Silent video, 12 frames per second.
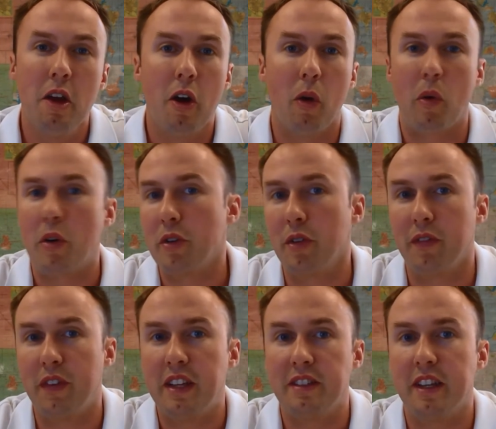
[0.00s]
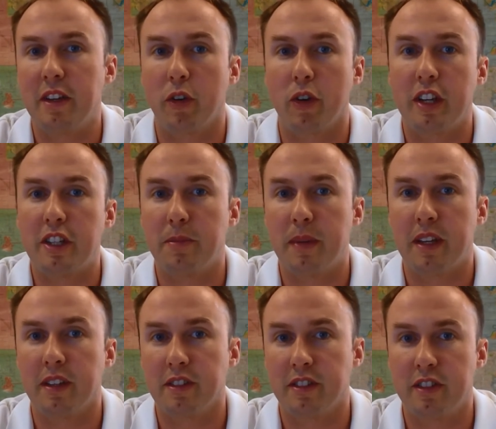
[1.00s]
Or do the fees increase
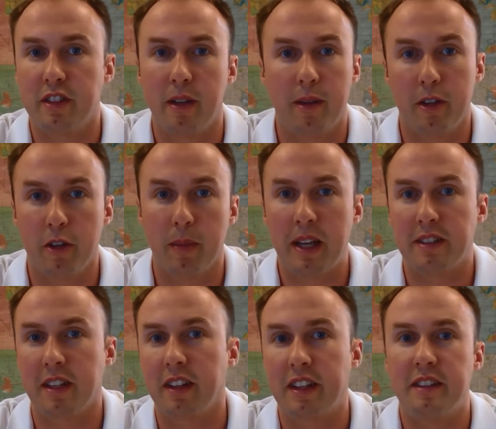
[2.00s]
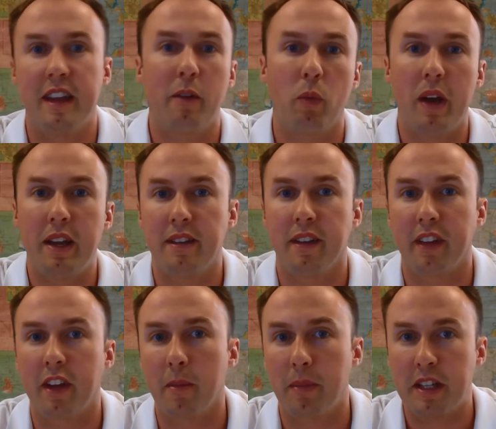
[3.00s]
because uh, you're basically dead weight on the
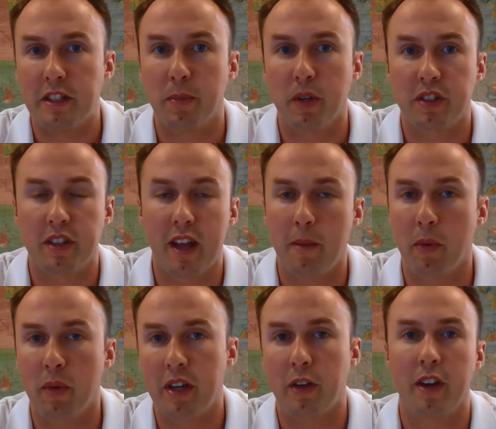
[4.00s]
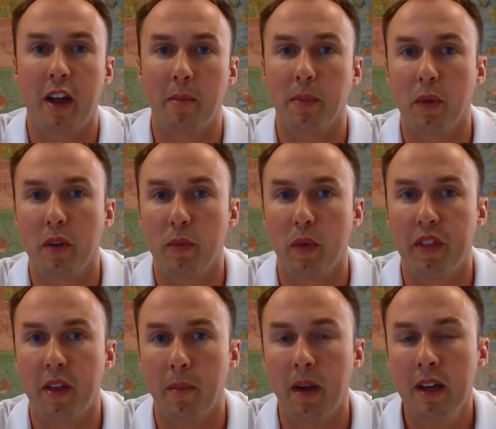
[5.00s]
company's books at that point? You're not employed with
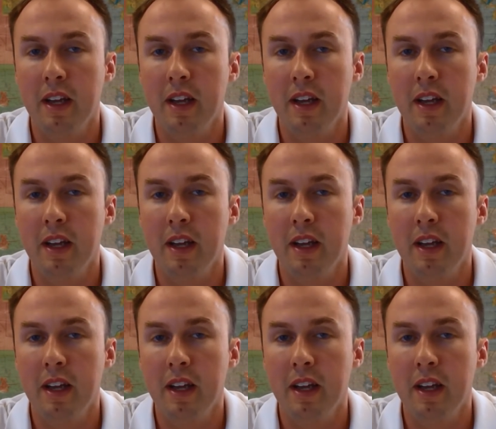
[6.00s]
them.